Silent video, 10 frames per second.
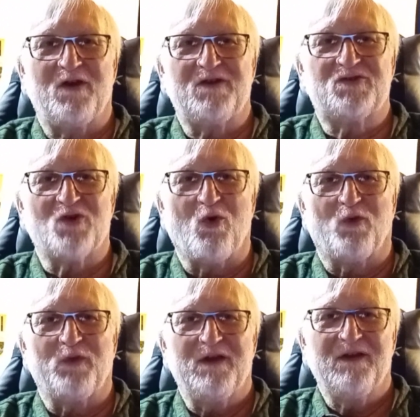good
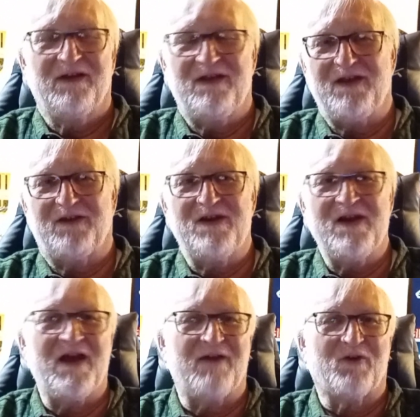jolt. You'd
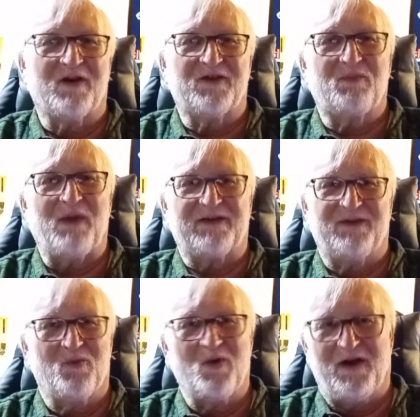never expect
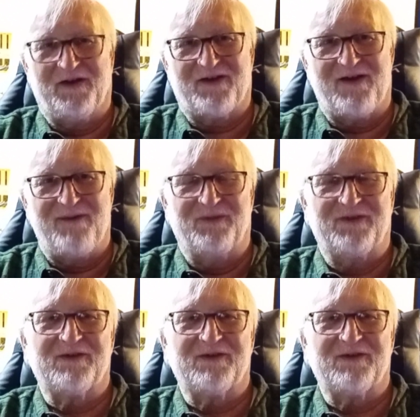it when it comes.